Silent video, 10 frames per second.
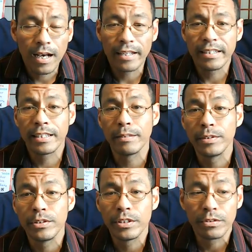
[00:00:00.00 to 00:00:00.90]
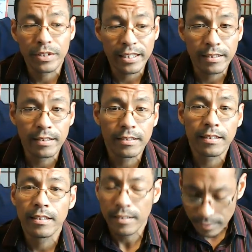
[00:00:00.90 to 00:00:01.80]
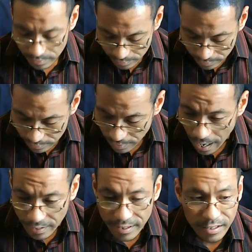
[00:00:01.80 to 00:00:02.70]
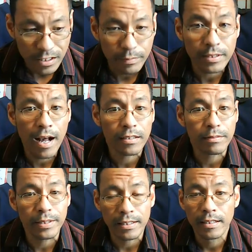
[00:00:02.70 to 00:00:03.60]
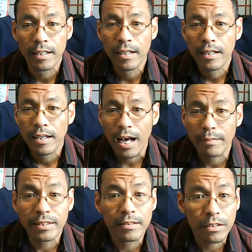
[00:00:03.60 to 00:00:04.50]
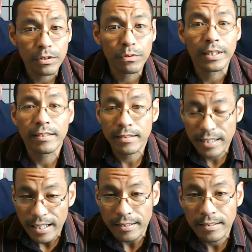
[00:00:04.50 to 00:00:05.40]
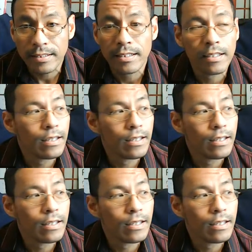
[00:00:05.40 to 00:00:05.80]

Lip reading: I need a Hebrew to read the Haggadah Pesach to me. I must know what it says.